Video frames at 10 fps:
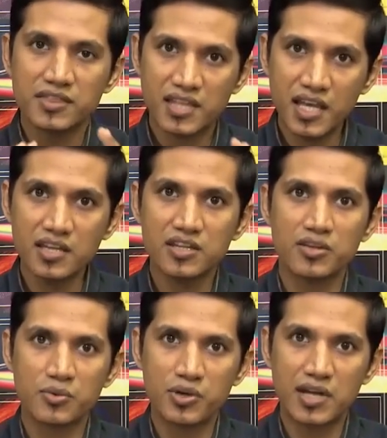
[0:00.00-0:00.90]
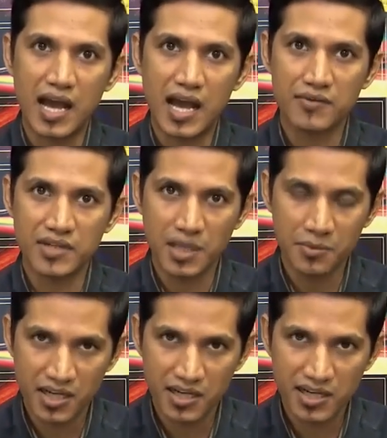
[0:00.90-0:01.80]
then you would have a
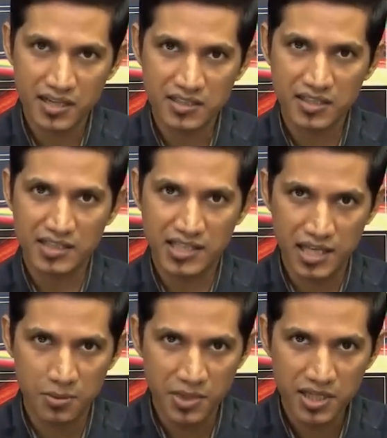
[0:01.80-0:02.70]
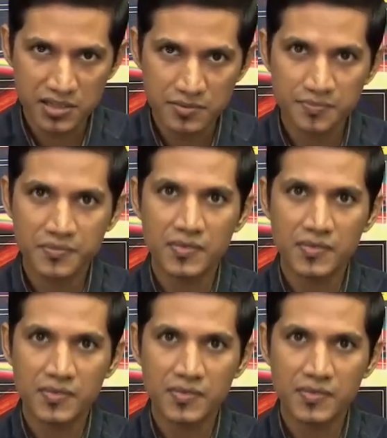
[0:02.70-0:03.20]
chemical reaction take place,